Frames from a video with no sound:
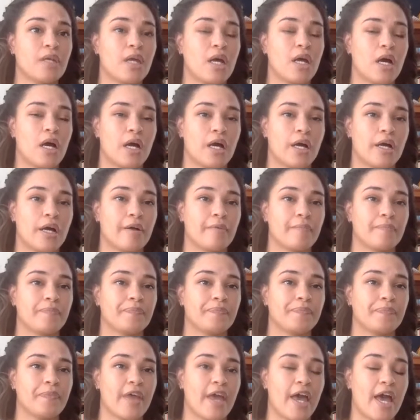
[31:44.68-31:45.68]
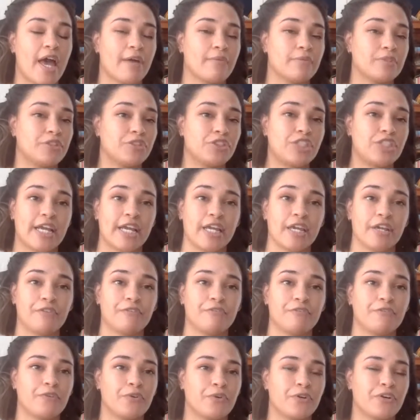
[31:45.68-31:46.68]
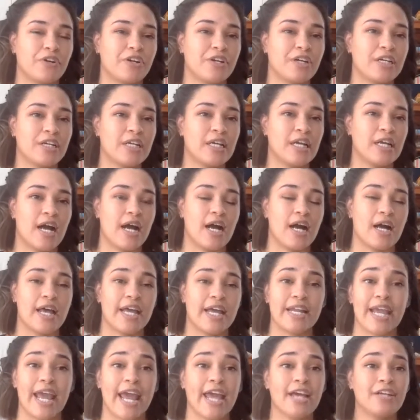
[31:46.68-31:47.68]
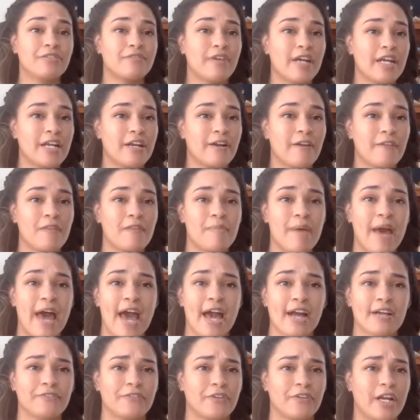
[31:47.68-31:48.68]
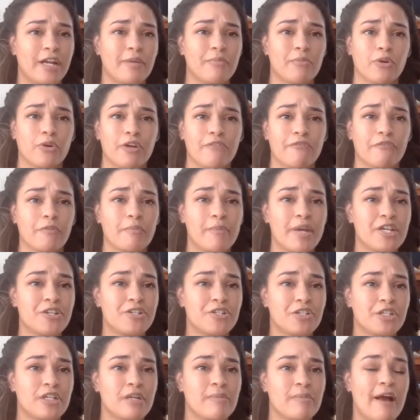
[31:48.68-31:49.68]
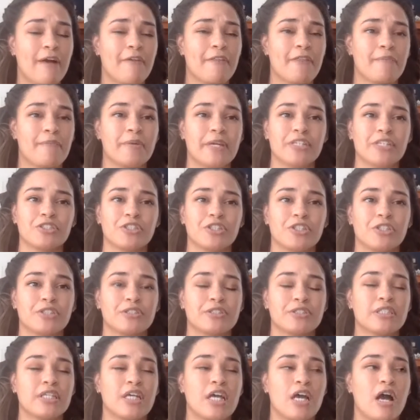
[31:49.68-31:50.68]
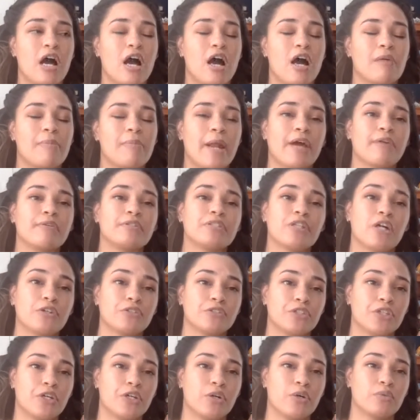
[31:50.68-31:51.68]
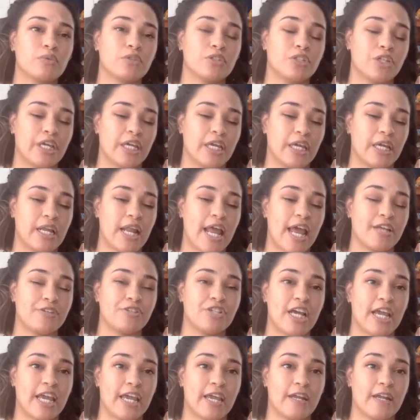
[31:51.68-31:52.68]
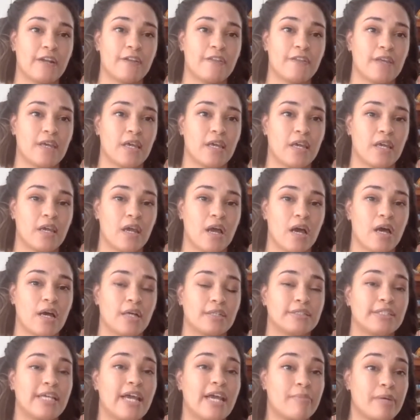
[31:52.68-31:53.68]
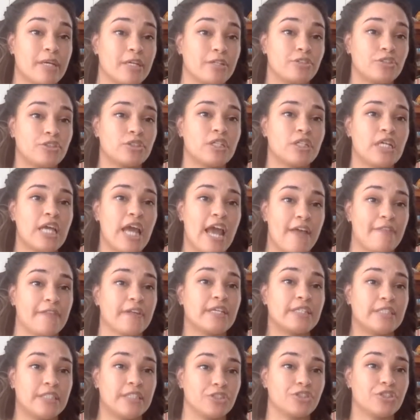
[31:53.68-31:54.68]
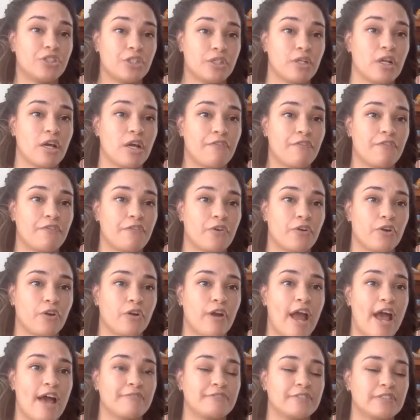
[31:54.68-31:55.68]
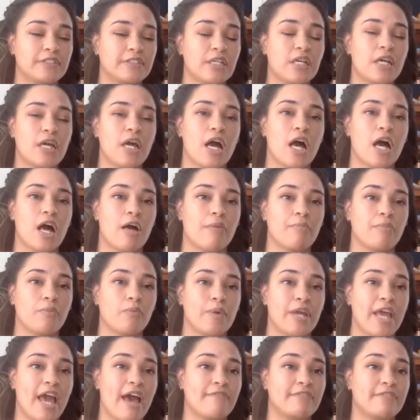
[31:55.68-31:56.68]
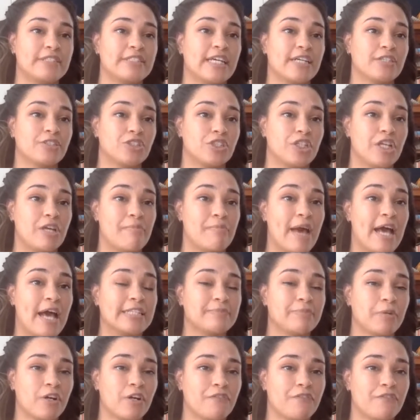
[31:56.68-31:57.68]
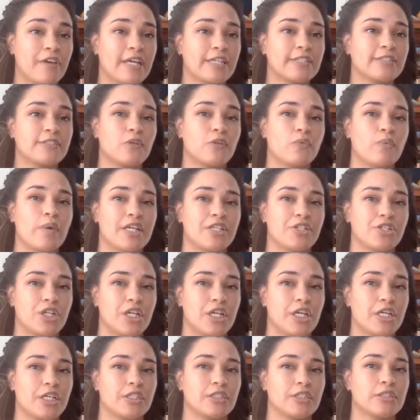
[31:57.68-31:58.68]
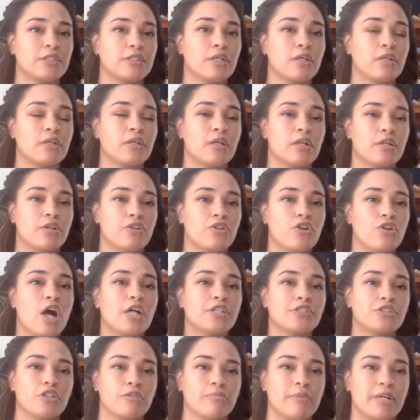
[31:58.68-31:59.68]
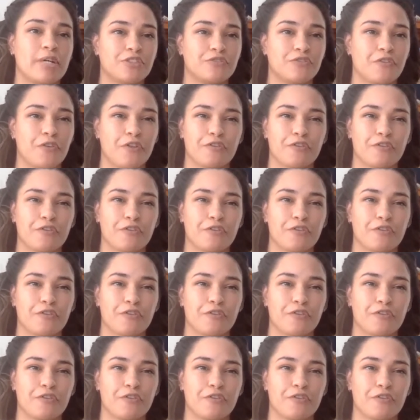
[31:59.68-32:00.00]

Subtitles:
I was checking for any handwriting on the back, for any more information about the pictures, but I was also looking and checking the damage and the condition of the photographs. We have a section in Past Perfect, which is not so much for the